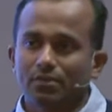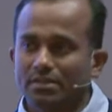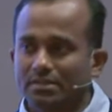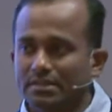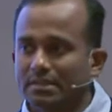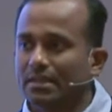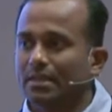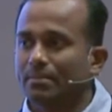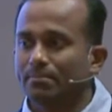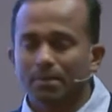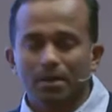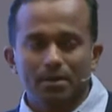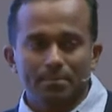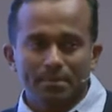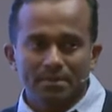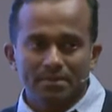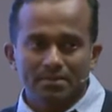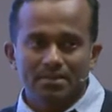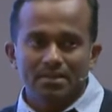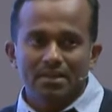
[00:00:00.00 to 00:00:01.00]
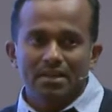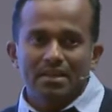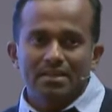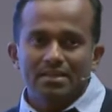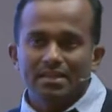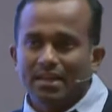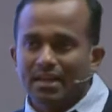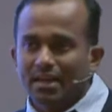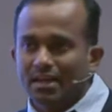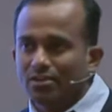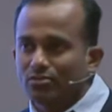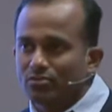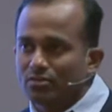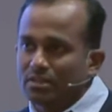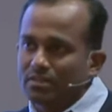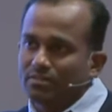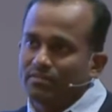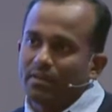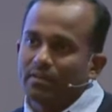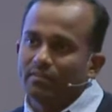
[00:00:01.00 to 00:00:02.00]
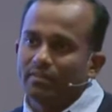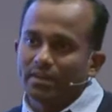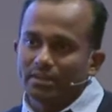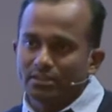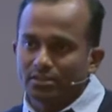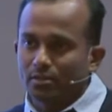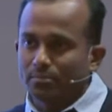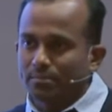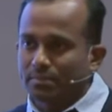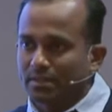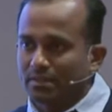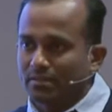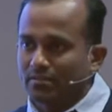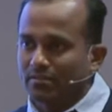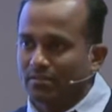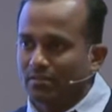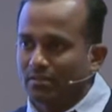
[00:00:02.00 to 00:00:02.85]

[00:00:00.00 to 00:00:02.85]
a single purpose they can use this favorites option